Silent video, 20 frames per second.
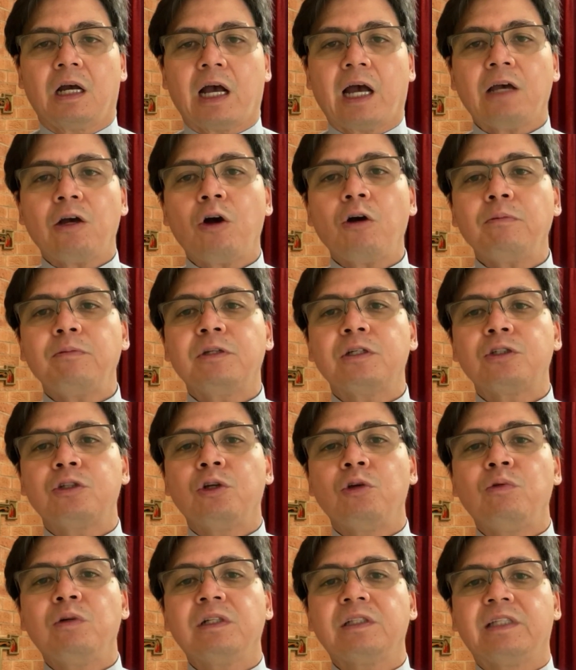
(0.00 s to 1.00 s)
I hope that
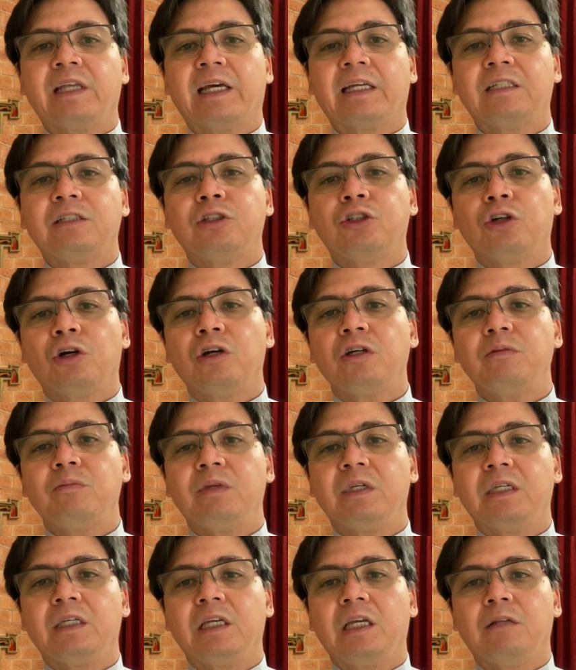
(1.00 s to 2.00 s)
you will then join
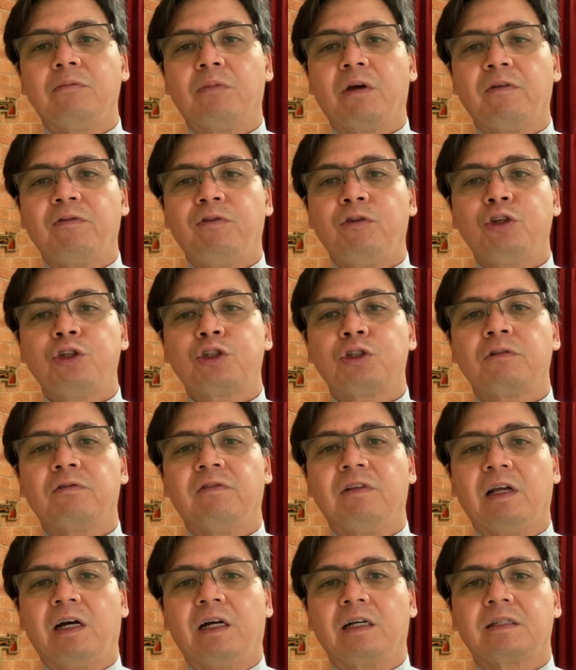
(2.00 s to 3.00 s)
me in my future
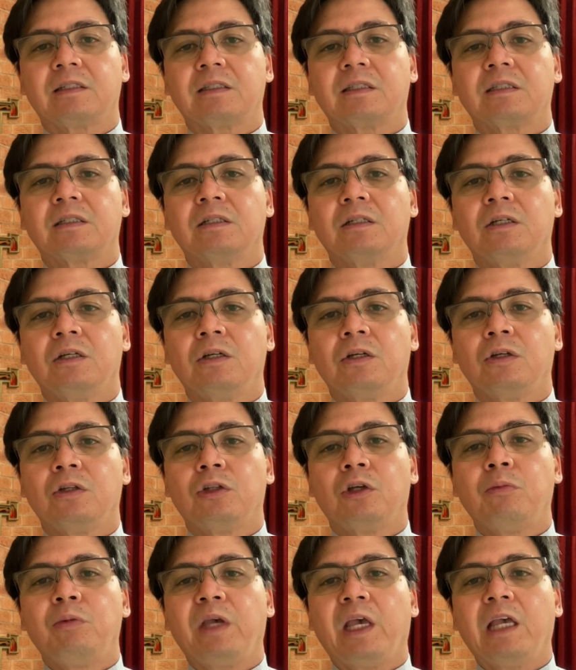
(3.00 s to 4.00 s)
vlogs
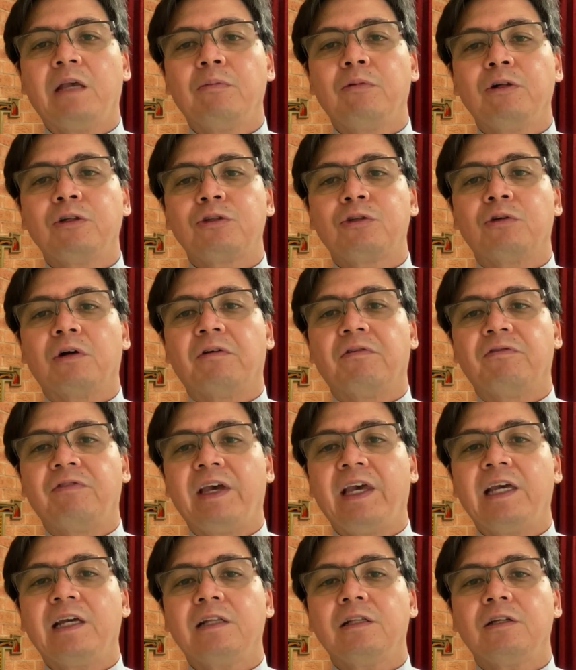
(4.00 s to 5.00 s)
to be able to
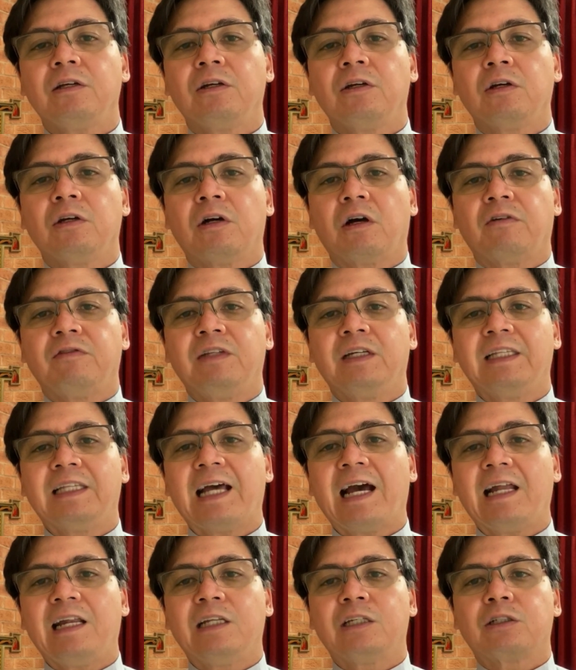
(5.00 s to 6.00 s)
avail of the
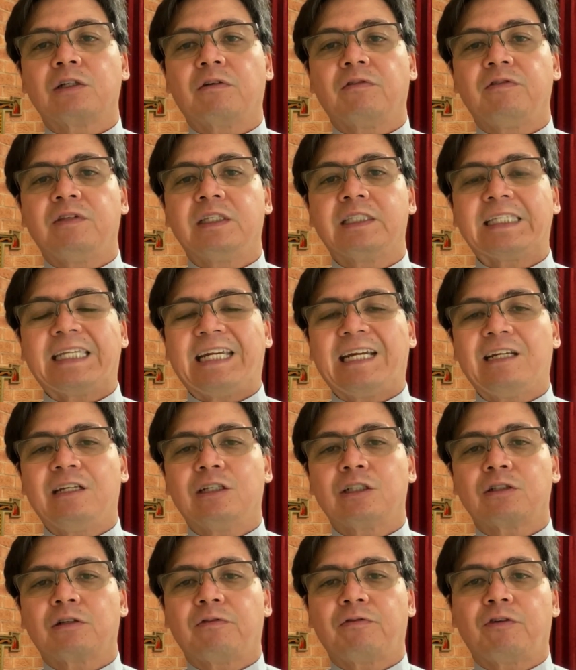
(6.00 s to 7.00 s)
knowledge of these
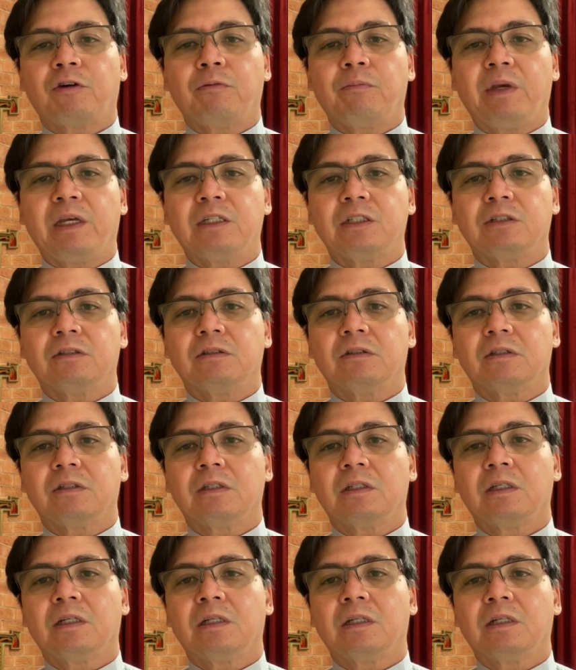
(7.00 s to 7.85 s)
areas of formation,